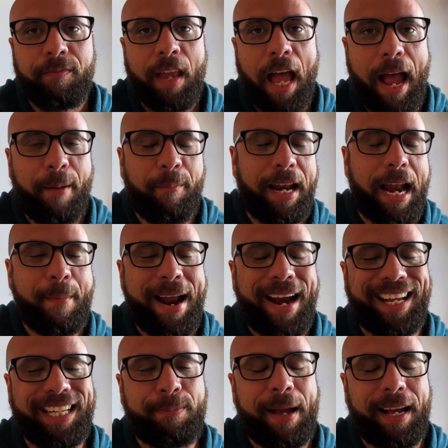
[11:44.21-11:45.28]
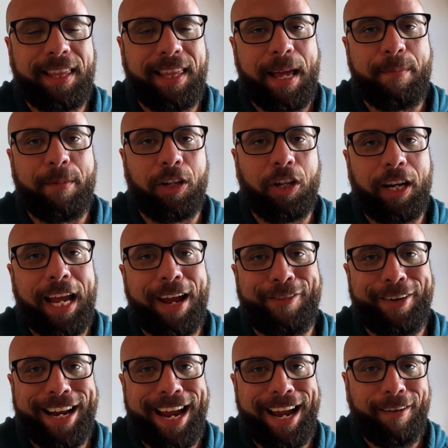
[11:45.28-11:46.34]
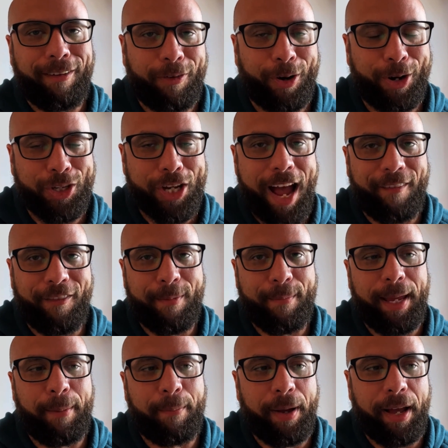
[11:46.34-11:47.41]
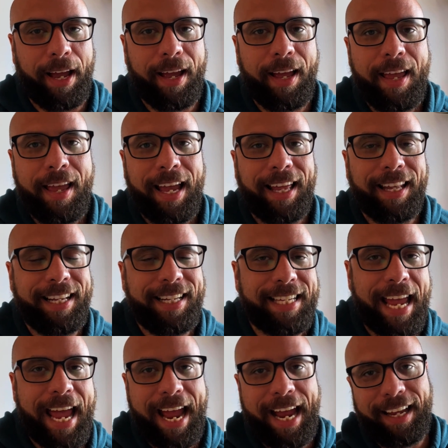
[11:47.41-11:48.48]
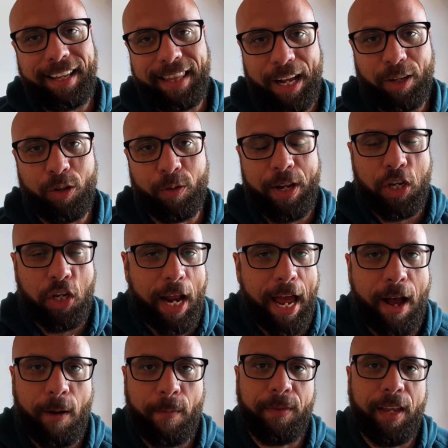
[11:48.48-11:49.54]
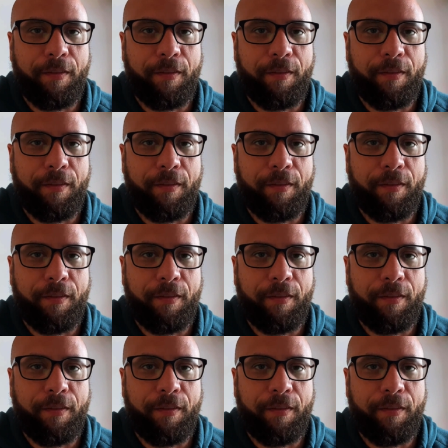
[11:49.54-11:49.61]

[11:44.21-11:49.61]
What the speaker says: I mean, I'm not expecting them to look every day for a job for me, but at least say, hey, thanks for reaching out.